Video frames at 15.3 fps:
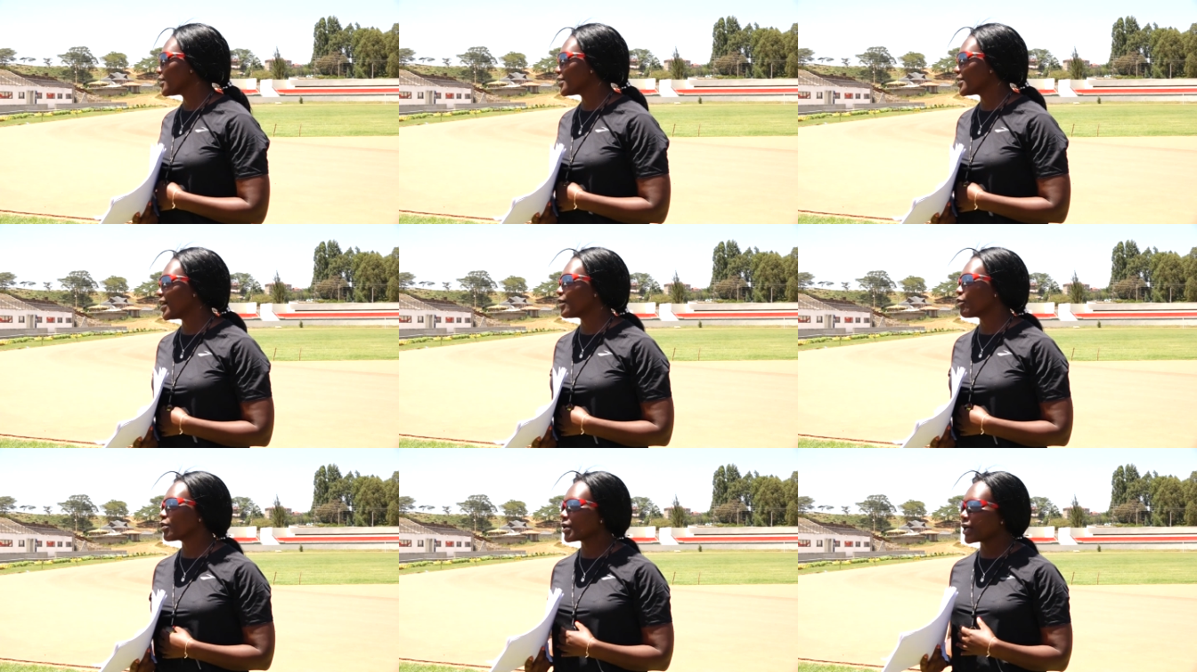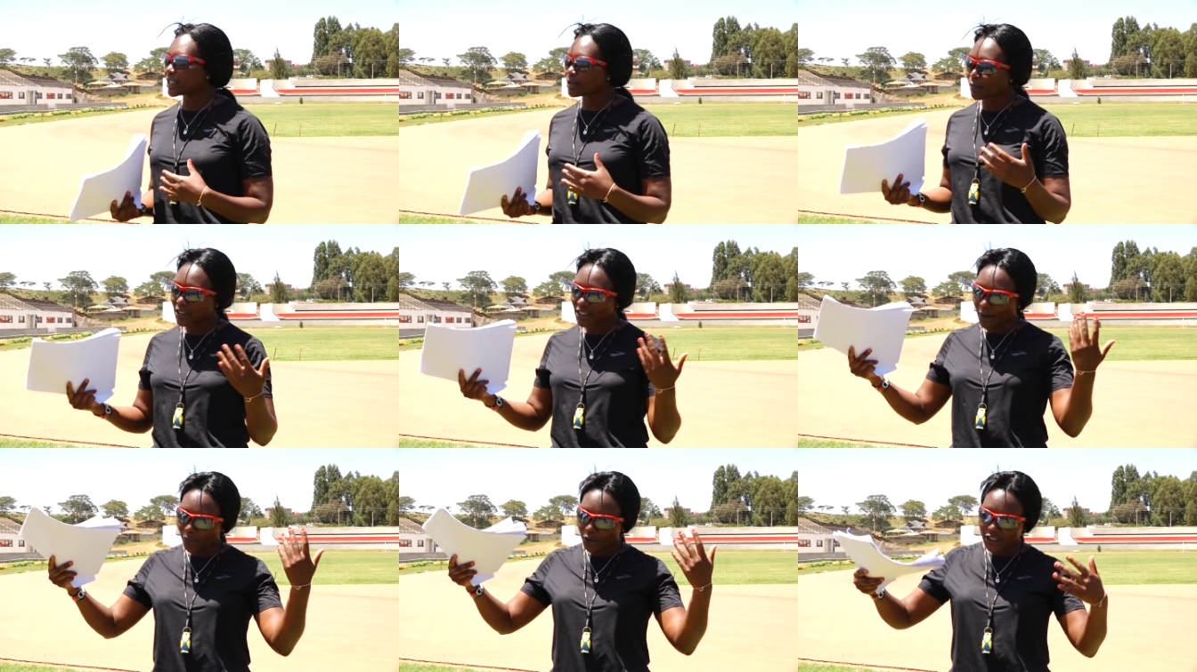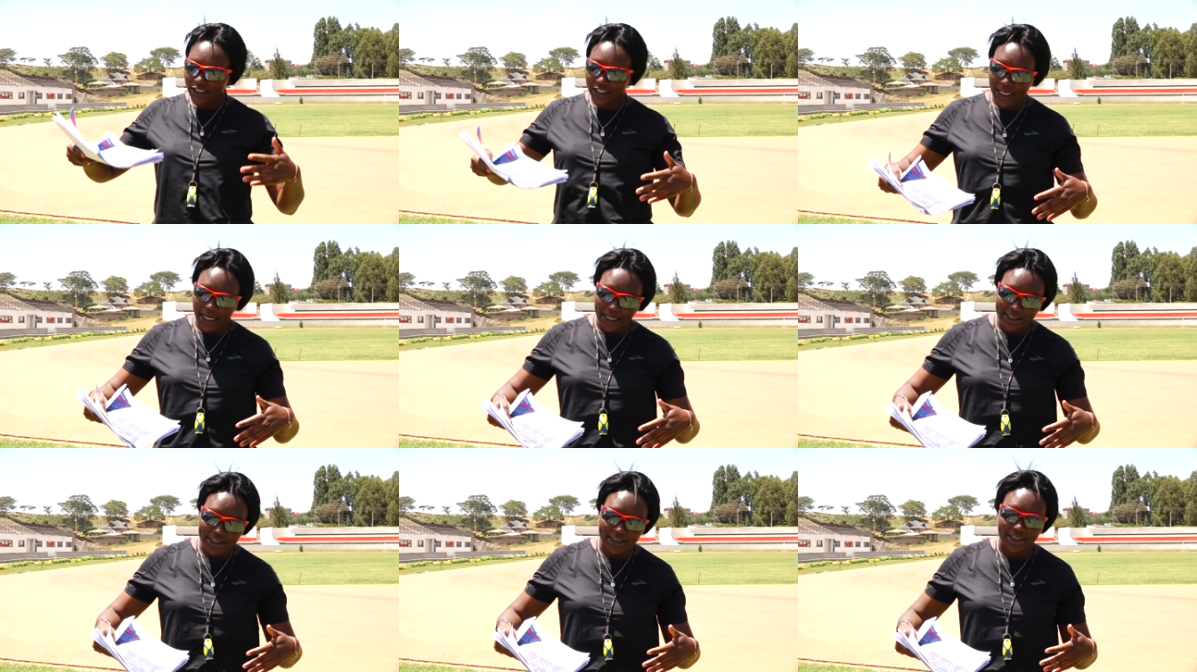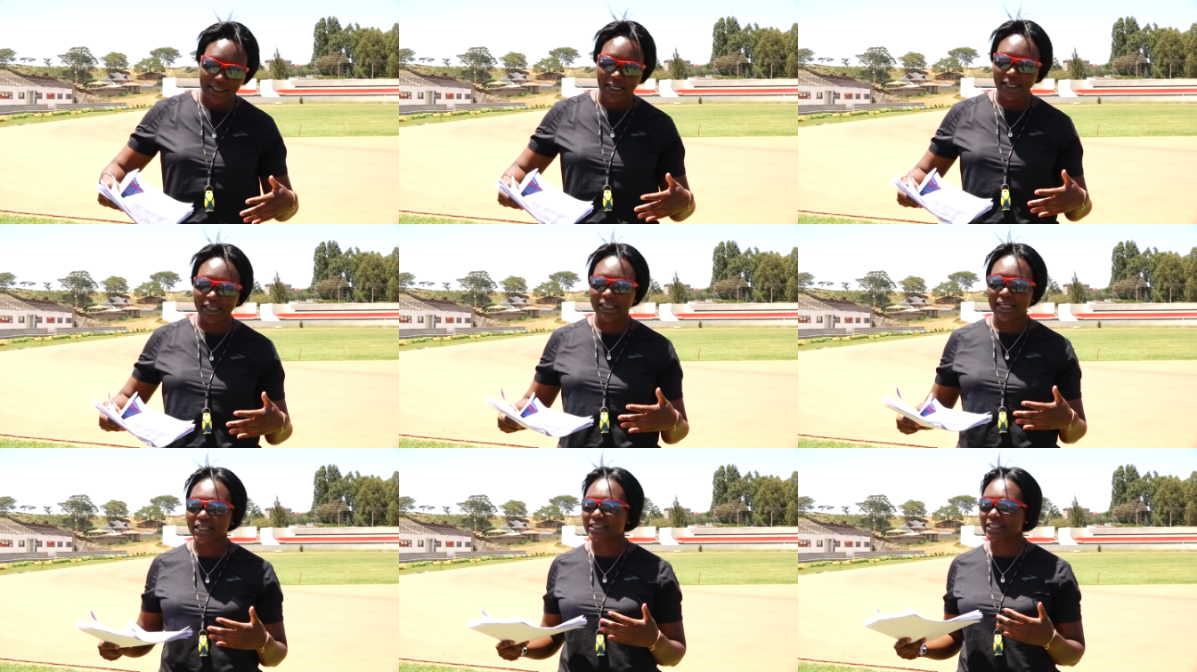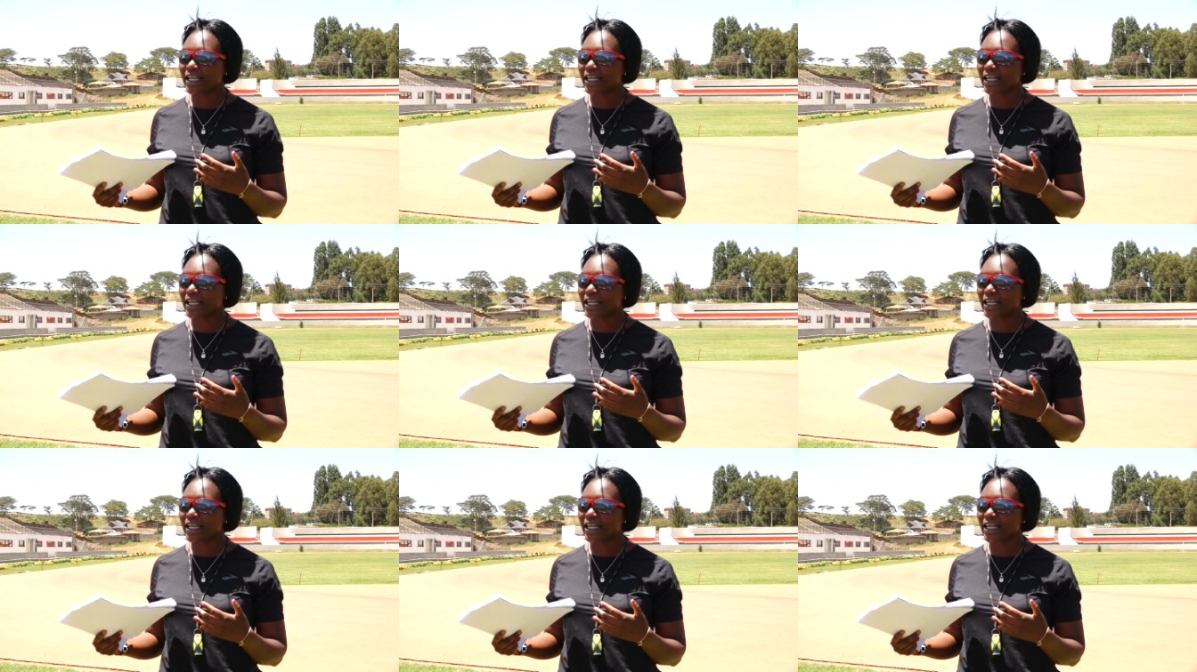he, he has been supporting us and he has